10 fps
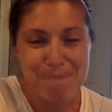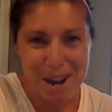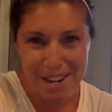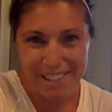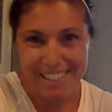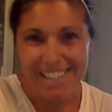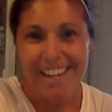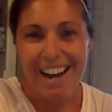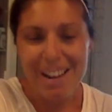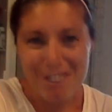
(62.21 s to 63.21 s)
But
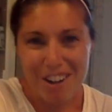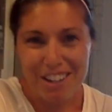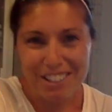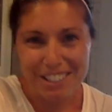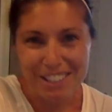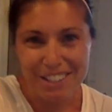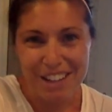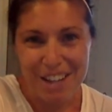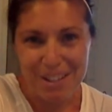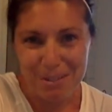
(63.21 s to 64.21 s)
ironically,
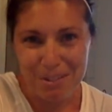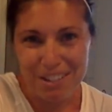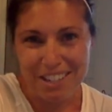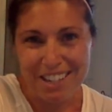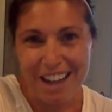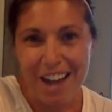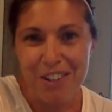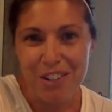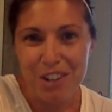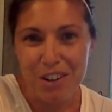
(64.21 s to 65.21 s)
last week I
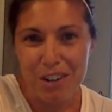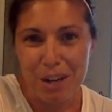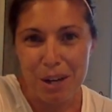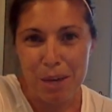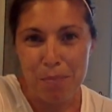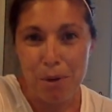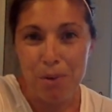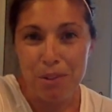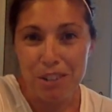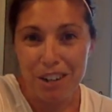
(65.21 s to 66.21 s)
shared a
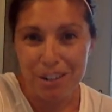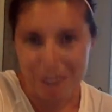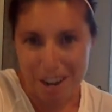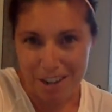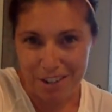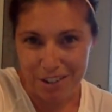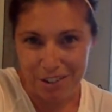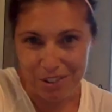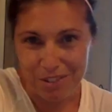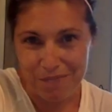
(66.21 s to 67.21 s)
post on
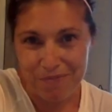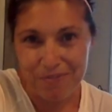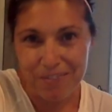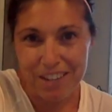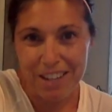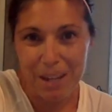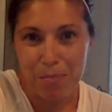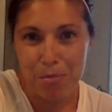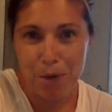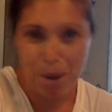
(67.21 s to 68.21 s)
gratitude, and
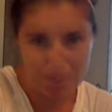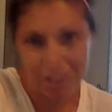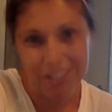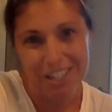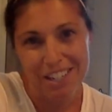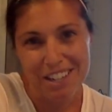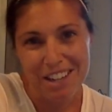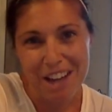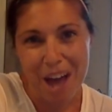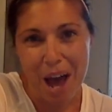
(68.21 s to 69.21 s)
then promptly
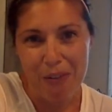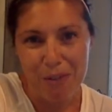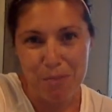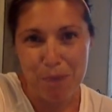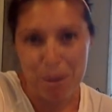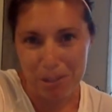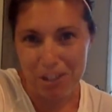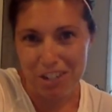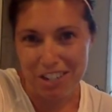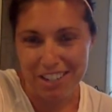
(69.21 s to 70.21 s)
after
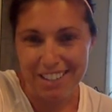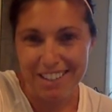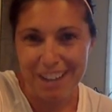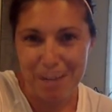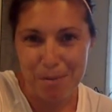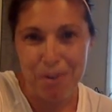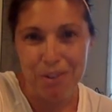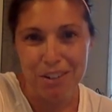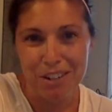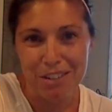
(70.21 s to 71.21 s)
publishing that
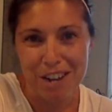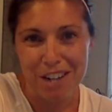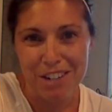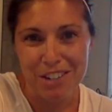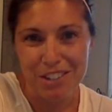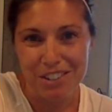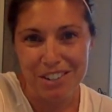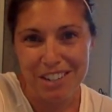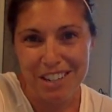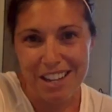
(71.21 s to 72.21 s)
post on
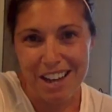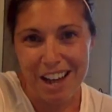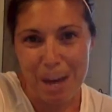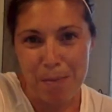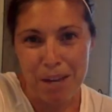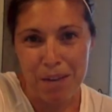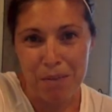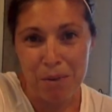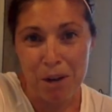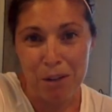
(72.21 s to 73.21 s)
gratitude, I
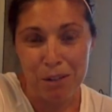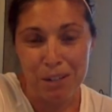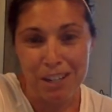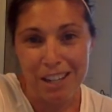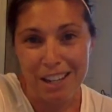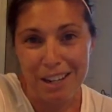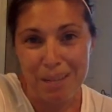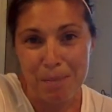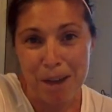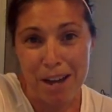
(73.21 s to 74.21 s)
began wallowing
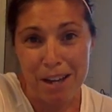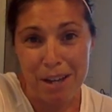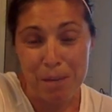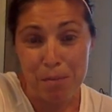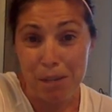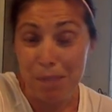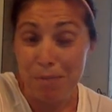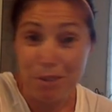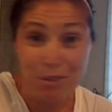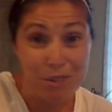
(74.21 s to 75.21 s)
in my mini
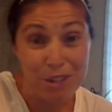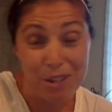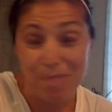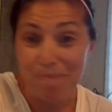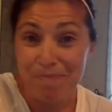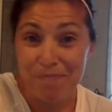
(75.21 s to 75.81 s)
misery,